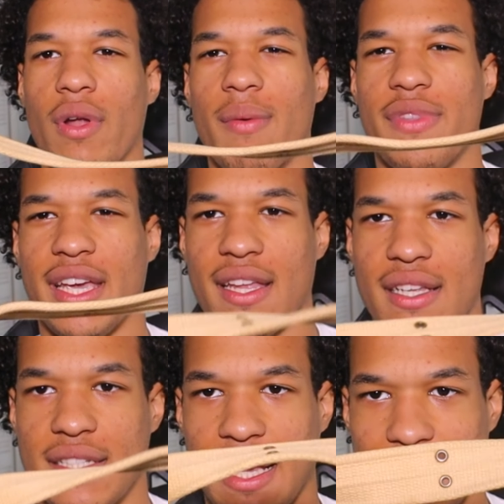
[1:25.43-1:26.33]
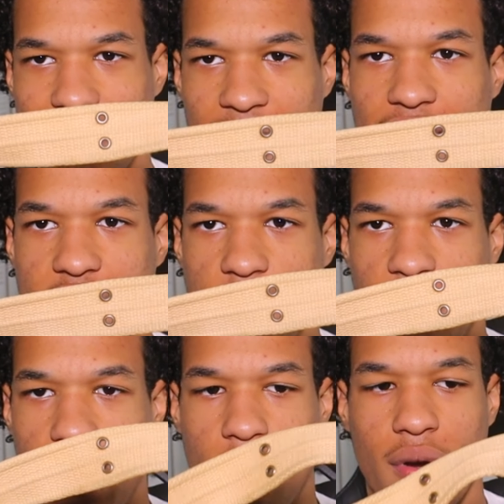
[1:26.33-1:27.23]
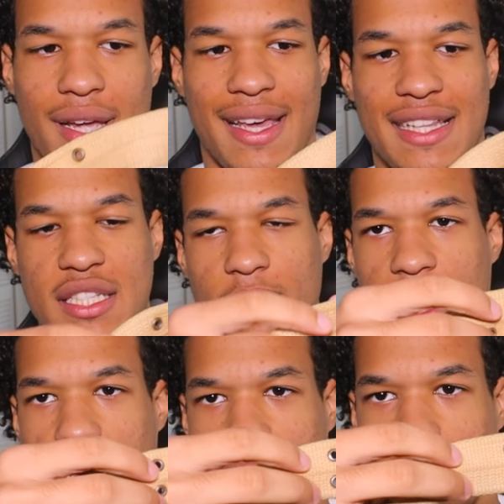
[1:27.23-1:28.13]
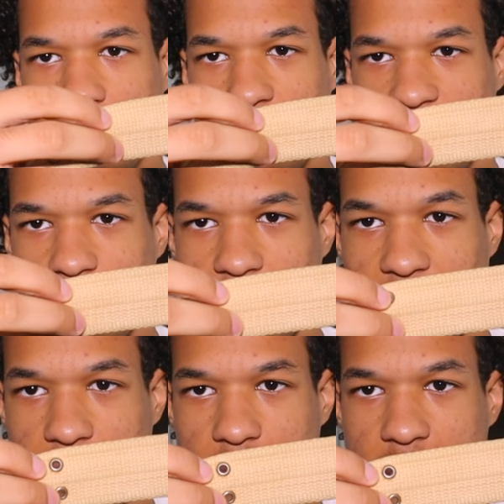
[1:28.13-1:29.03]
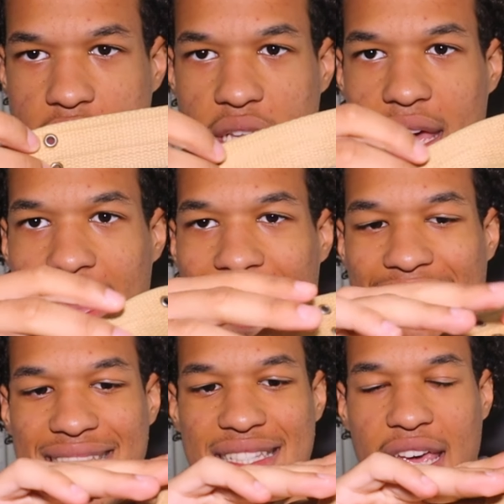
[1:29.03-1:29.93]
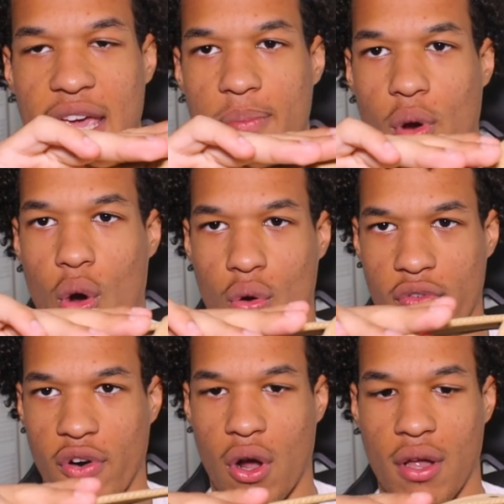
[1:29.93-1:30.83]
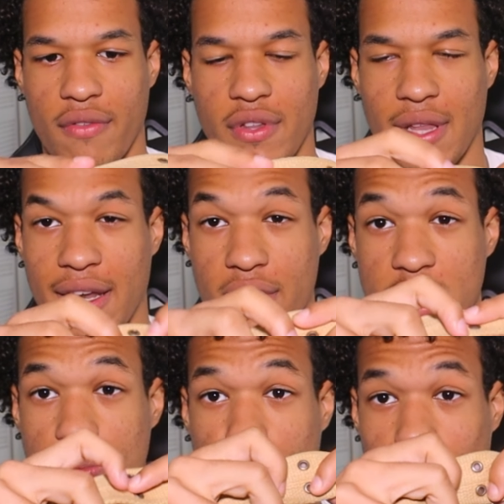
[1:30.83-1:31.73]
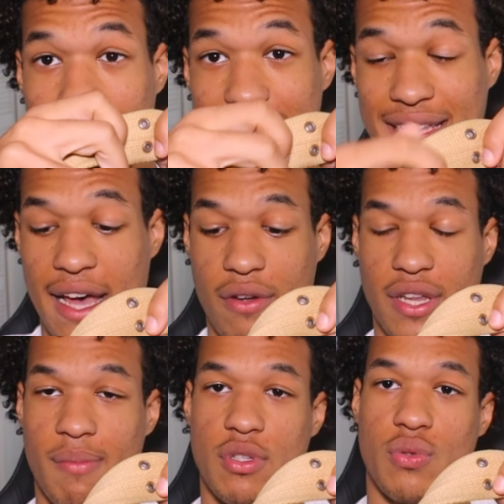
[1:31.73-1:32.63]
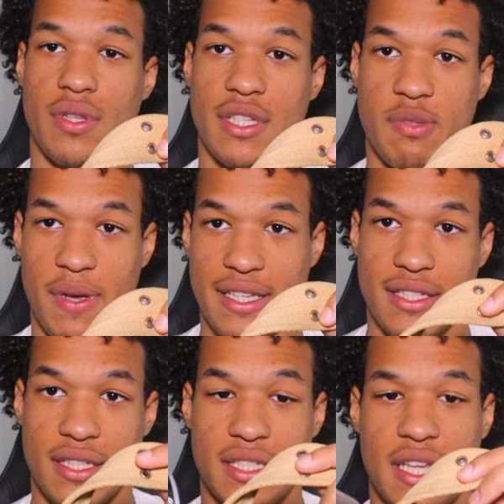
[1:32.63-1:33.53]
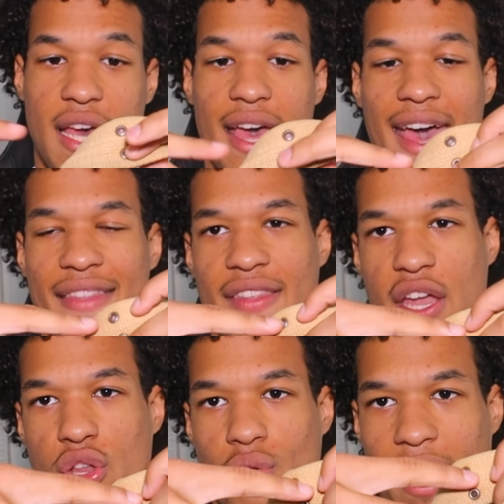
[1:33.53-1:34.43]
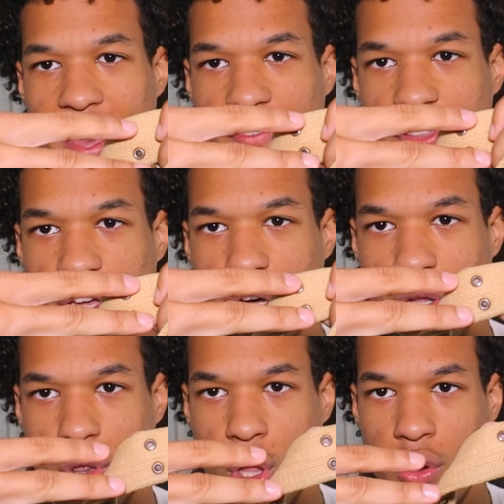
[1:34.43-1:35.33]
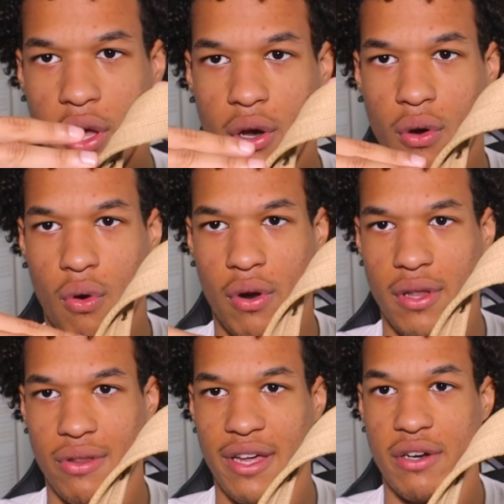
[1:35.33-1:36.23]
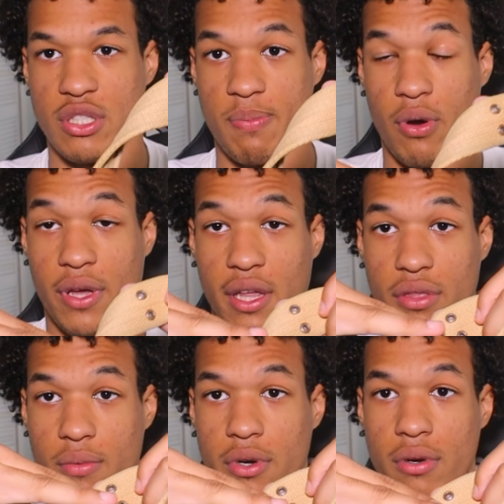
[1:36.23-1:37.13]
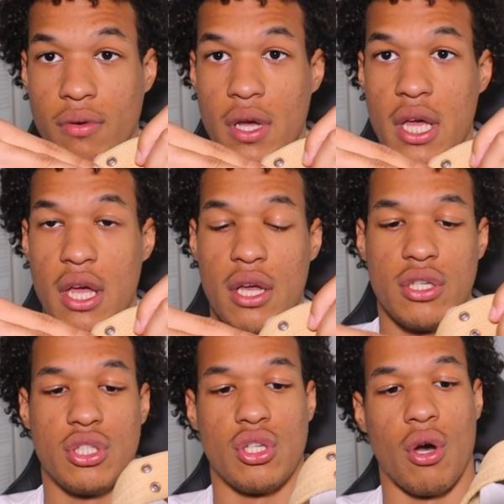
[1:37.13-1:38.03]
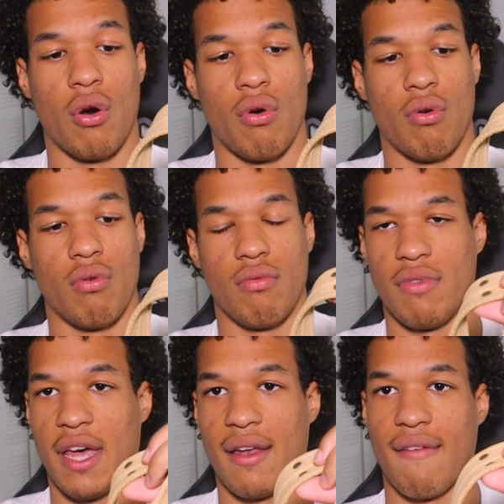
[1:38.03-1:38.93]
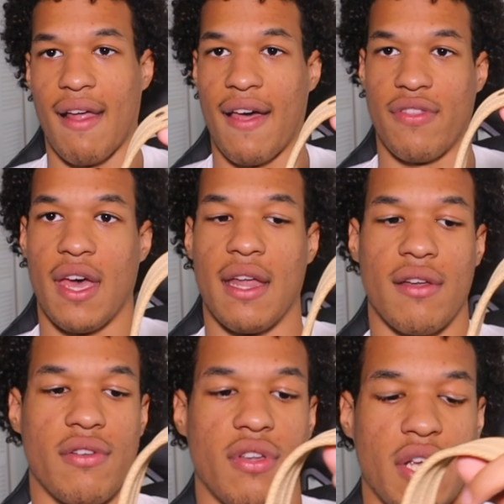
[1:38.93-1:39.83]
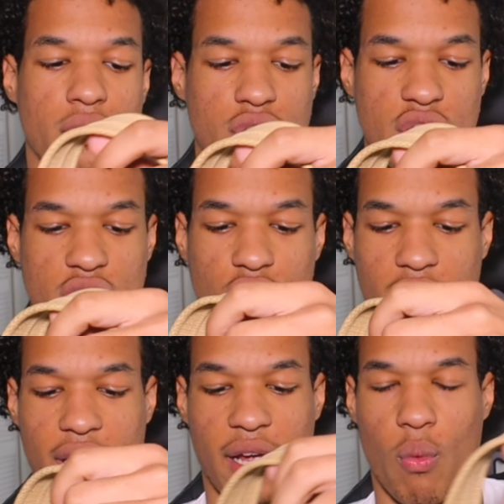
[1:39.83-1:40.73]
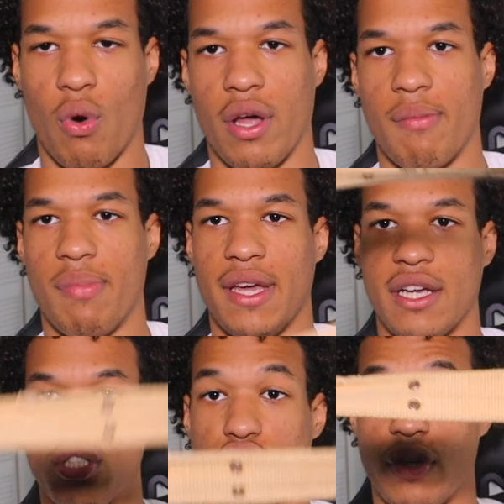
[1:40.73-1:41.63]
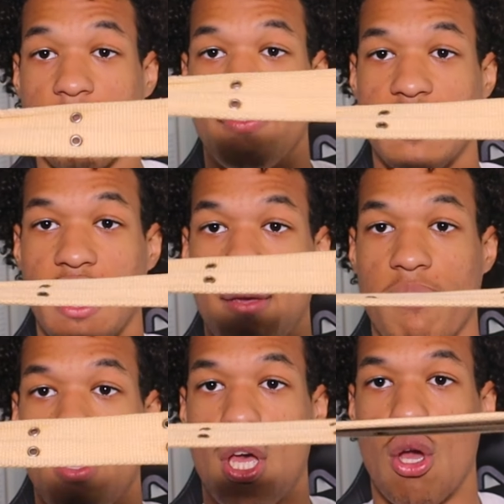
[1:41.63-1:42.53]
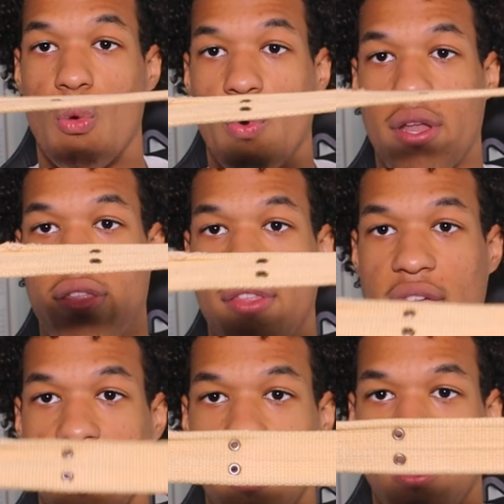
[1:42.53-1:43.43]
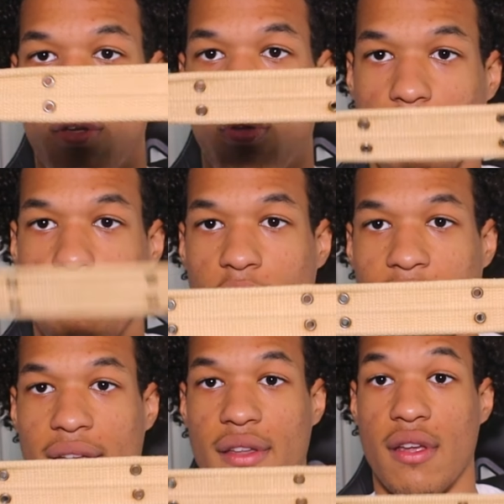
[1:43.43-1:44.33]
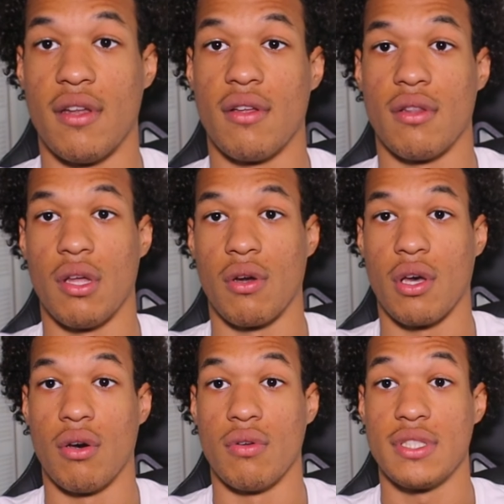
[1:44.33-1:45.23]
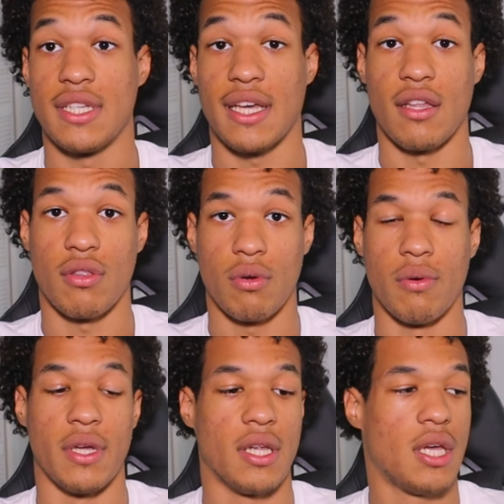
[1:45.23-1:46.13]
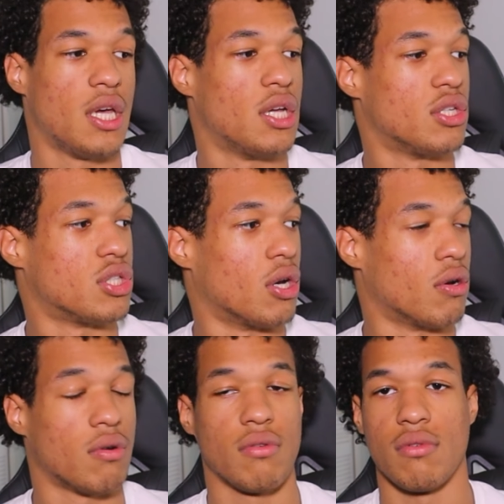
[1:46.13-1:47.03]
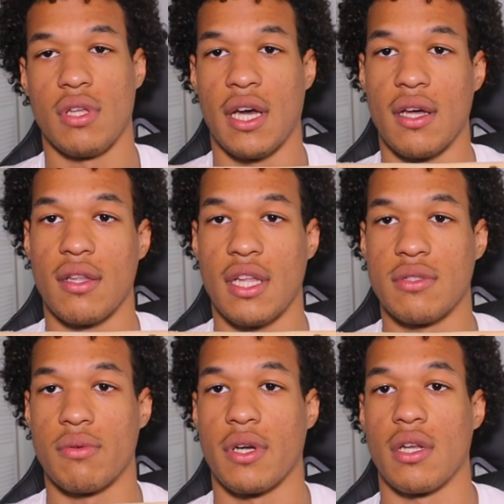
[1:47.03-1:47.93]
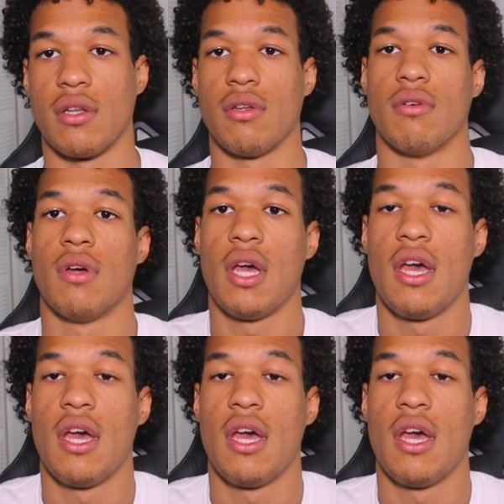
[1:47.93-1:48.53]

What I'm thinking is I can take this belt, get some cutouts of some letters, and tape over all of the letters, press down in between the spaces, and then you'll have the logo or the letters poking through. So then at the end, it'll just look like one big strip of tape with the branded logo sticking through it. So yeah, that's what we're gonna do.